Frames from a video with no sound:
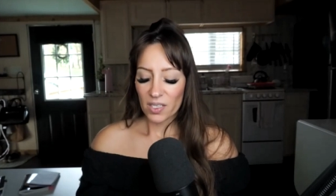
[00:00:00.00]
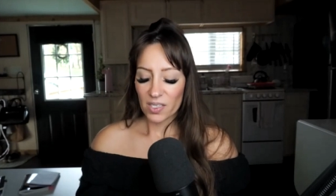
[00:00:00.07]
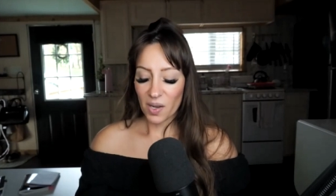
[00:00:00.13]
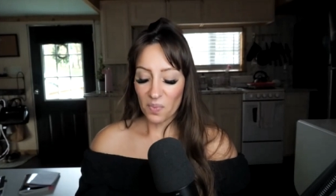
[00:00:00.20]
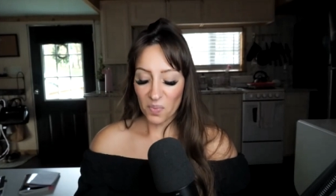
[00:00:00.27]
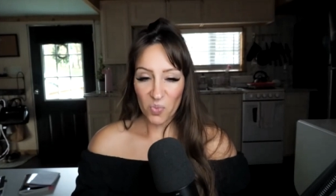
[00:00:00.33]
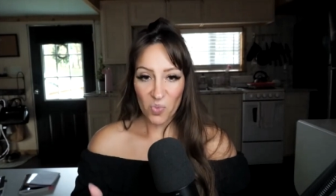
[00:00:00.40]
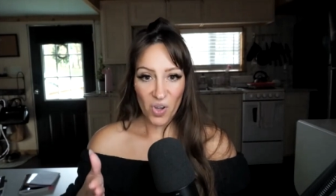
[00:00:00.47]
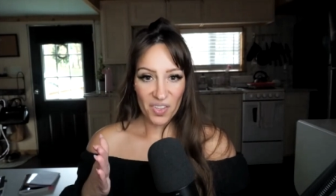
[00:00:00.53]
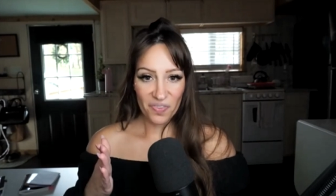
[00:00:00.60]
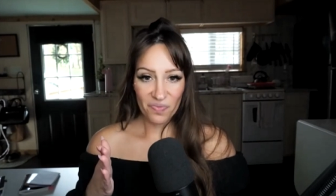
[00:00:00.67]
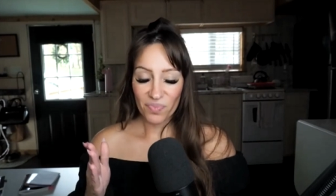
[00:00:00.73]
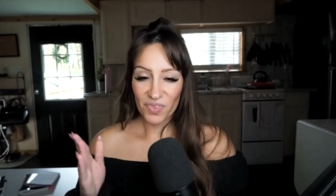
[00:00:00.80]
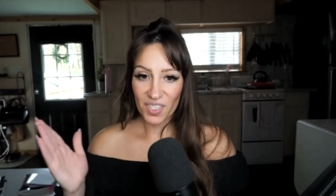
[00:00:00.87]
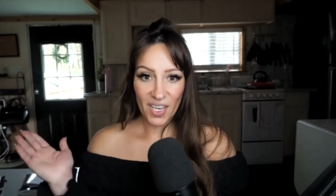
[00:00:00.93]
number
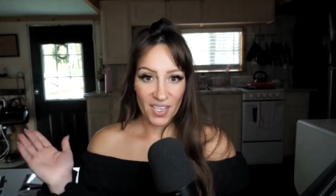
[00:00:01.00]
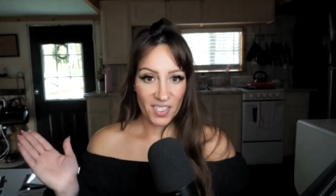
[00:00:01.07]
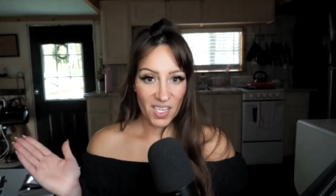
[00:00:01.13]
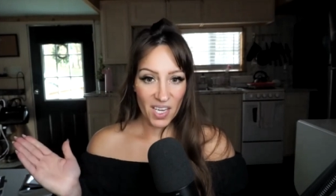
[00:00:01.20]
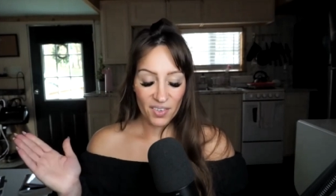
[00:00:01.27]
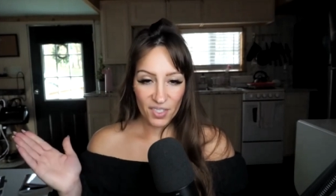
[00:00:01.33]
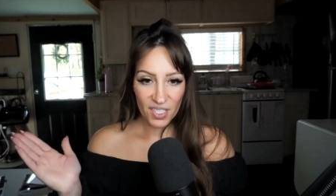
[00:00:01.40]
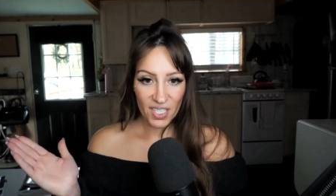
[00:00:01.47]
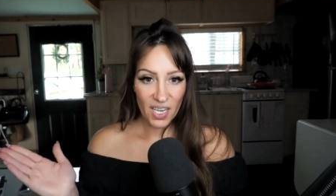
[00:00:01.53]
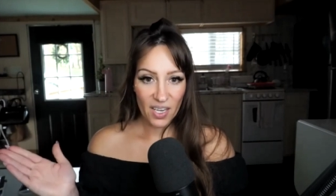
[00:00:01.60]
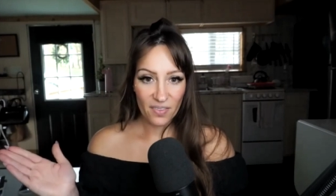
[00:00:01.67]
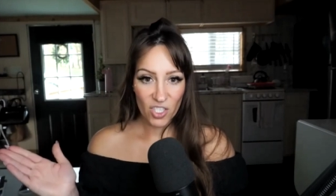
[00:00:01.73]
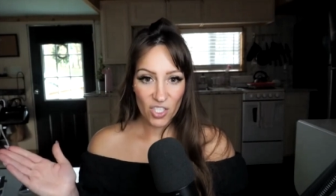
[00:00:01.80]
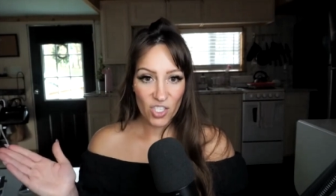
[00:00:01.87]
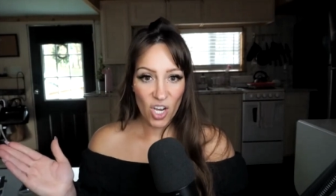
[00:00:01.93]
one, yes, everything
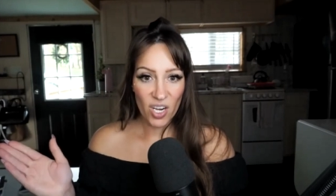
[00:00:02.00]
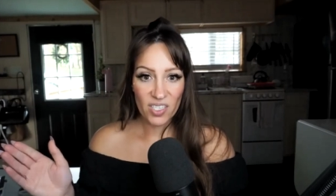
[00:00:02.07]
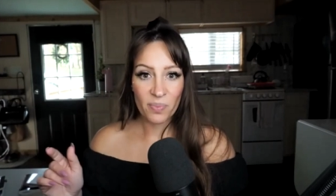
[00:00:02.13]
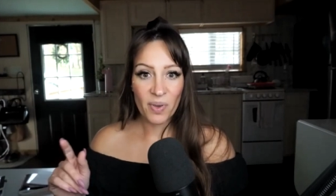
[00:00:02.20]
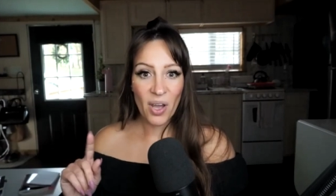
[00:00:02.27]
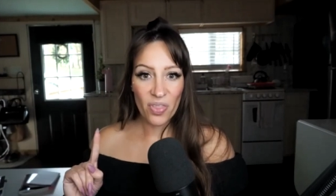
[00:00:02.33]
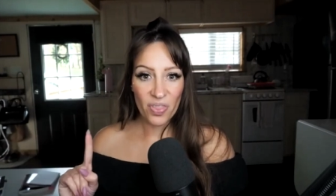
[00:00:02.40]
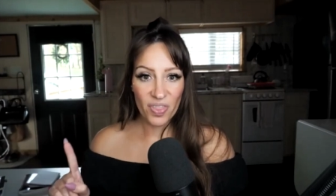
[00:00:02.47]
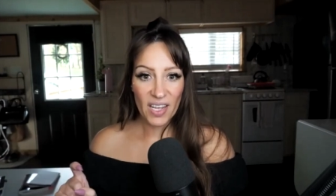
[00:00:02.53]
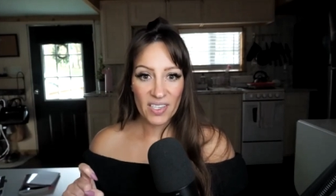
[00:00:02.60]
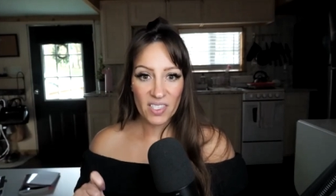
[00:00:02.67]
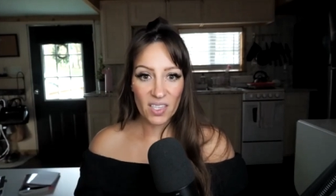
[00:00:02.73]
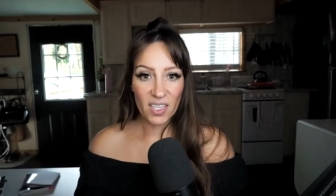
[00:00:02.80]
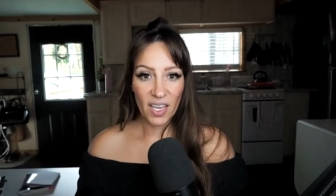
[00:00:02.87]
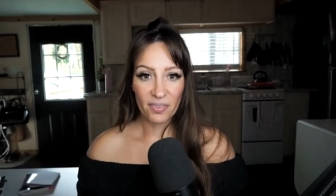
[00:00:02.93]
I've just talked about,
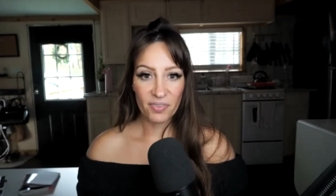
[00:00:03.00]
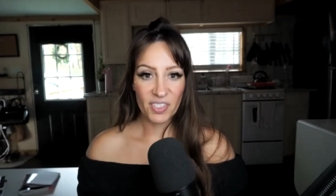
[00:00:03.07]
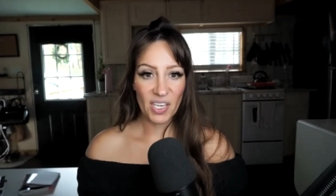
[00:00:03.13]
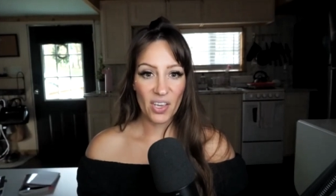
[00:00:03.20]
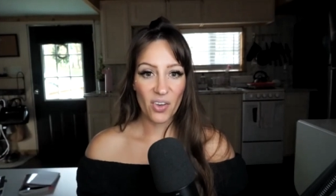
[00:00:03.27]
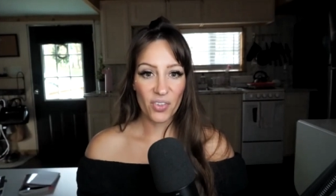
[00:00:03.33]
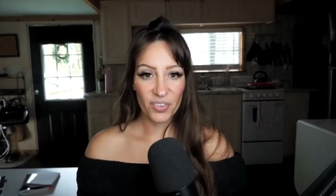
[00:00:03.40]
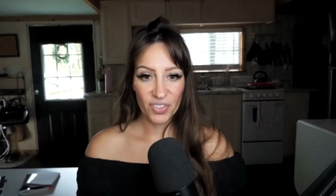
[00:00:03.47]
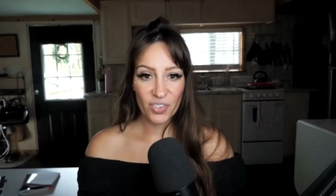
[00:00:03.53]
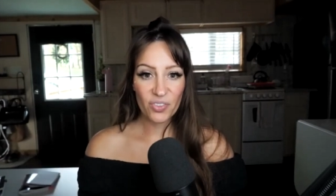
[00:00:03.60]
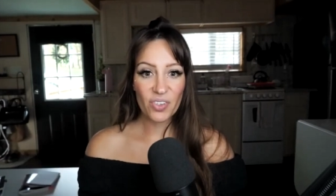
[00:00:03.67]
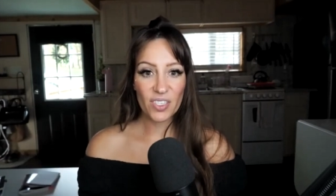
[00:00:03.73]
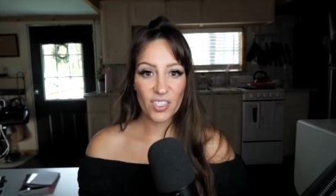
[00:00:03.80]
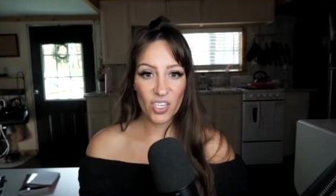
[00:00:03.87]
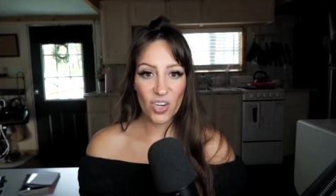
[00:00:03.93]
that's a life skill. You
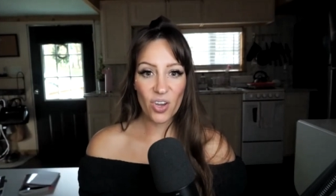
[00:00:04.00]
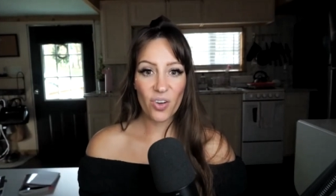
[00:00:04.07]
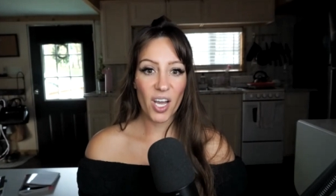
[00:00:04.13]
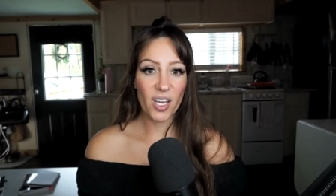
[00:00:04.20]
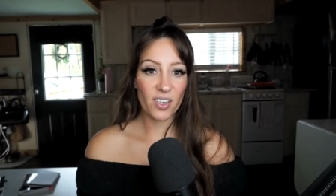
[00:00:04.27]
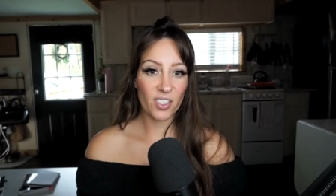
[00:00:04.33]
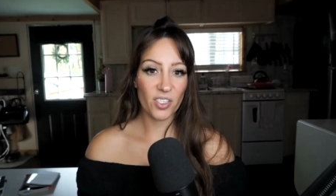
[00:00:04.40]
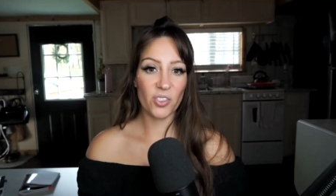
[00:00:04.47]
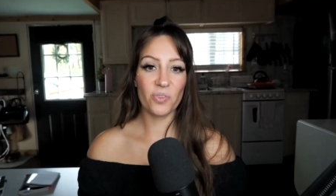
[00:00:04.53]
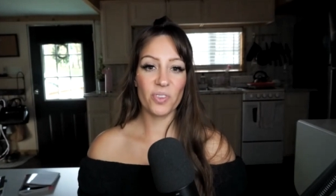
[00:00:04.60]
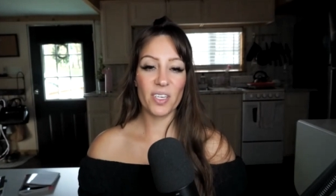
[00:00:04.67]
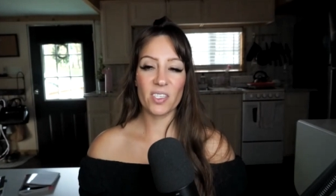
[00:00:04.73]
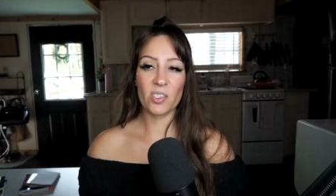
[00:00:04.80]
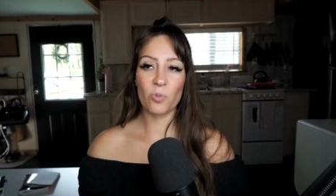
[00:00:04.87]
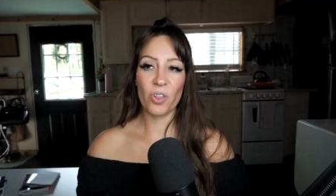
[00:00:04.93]
need to know how to do
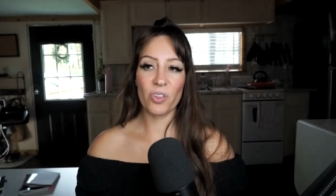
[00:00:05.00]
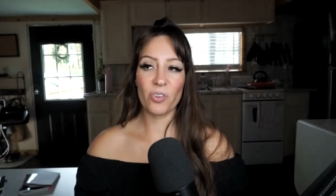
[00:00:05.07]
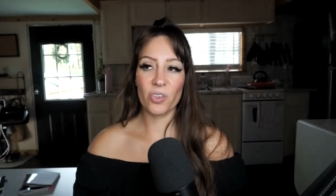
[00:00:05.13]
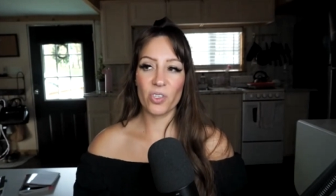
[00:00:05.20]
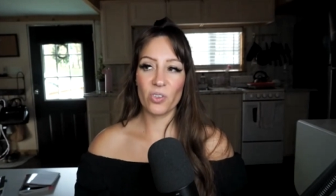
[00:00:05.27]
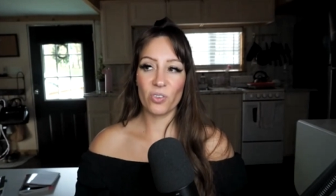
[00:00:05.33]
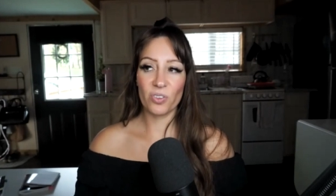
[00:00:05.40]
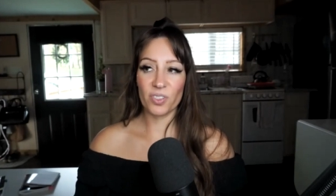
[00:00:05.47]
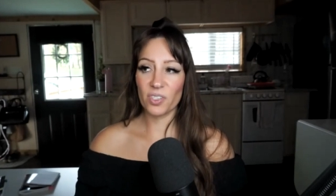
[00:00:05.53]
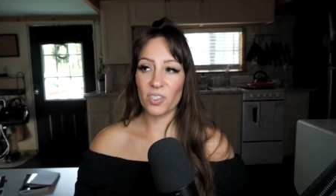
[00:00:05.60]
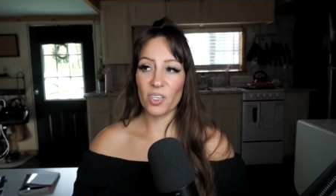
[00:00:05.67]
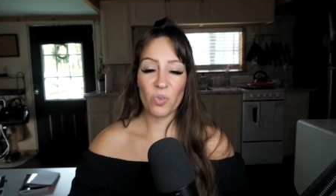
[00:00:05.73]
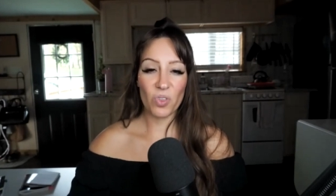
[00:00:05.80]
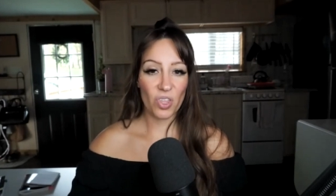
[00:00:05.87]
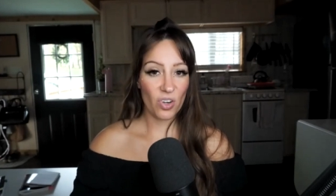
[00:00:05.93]
this, whether you're
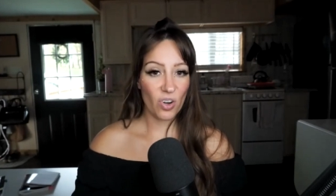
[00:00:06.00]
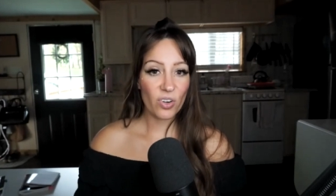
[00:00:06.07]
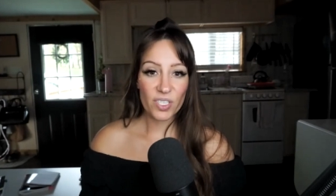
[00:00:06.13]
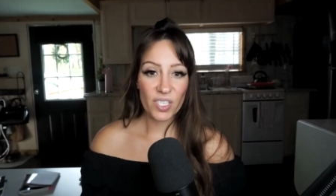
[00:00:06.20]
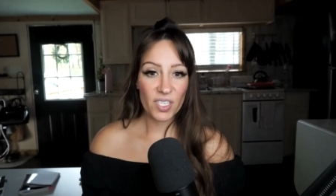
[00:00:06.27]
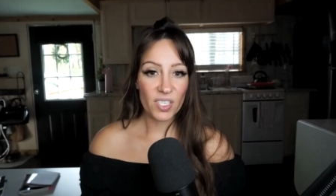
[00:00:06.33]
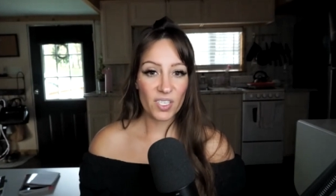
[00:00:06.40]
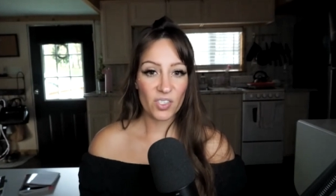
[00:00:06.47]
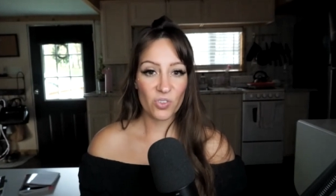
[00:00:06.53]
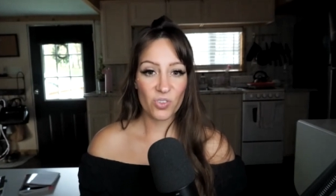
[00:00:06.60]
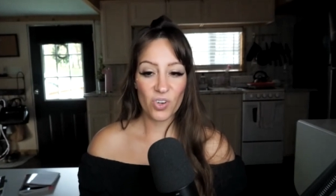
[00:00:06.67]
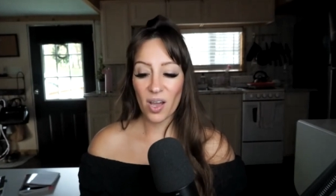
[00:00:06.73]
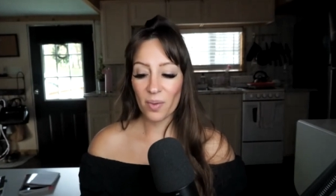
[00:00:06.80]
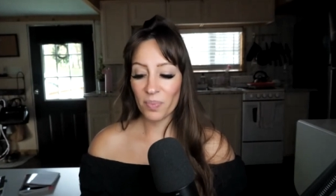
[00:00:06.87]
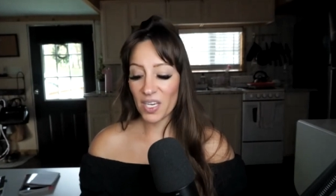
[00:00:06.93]
dealing with a narcissist or
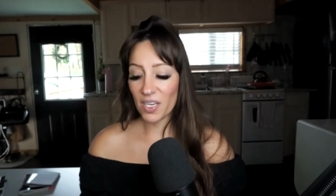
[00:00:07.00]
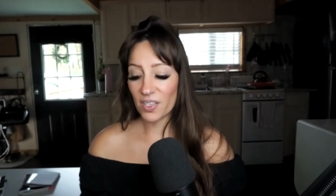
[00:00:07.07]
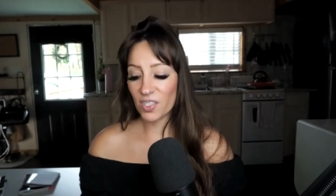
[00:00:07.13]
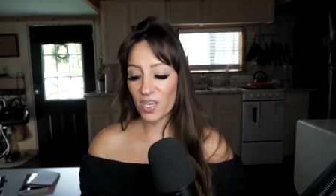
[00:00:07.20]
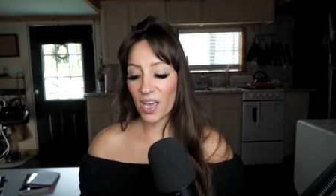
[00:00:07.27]
not, because